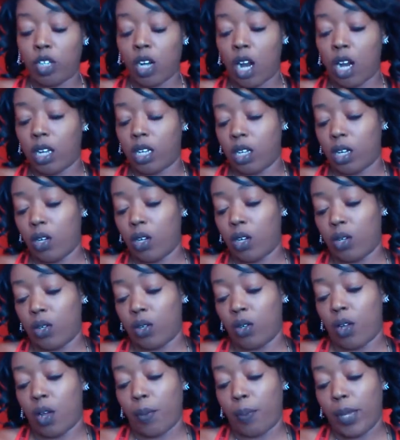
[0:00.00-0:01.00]

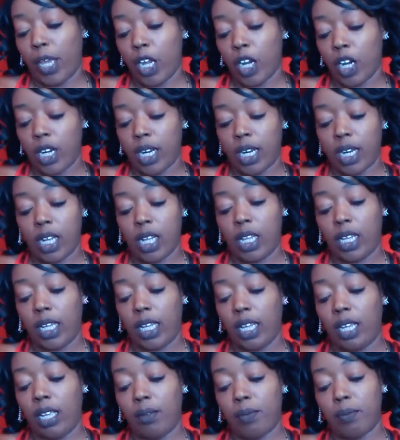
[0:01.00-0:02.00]
Charcoal Pure and
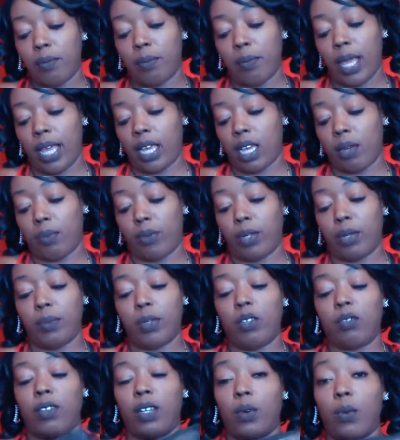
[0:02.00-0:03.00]
Clean Makeup
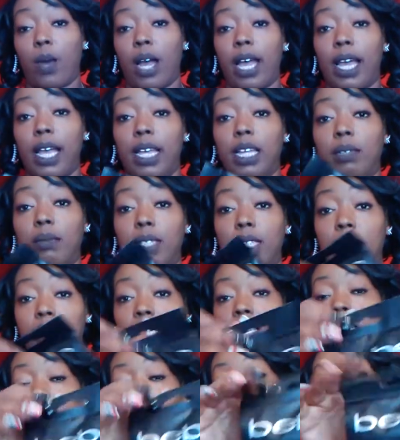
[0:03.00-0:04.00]
Removing
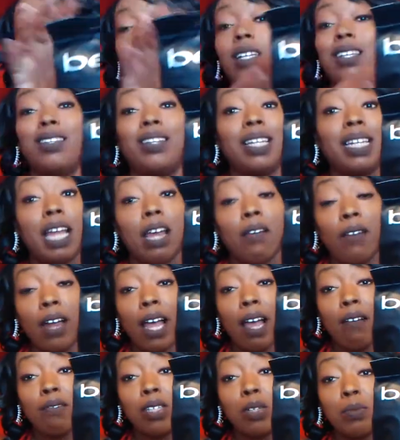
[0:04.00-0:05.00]
Wipes can never
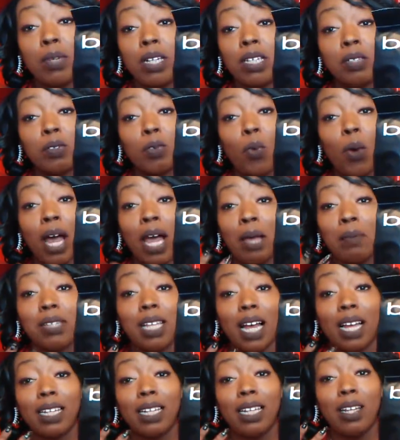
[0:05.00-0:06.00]
have too much wipes.
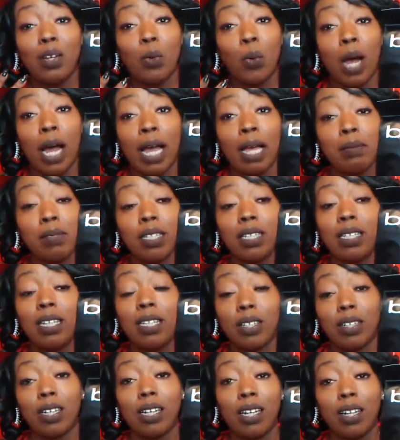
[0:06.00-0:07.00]
I need wipes, and
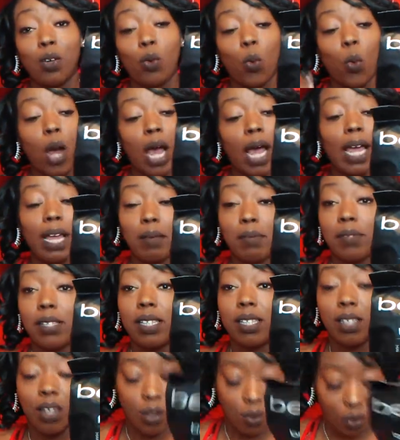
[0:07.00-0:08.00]
these are good
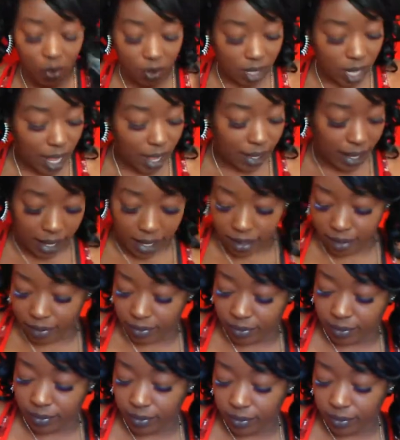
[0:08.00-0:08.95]
wipes, so I got them.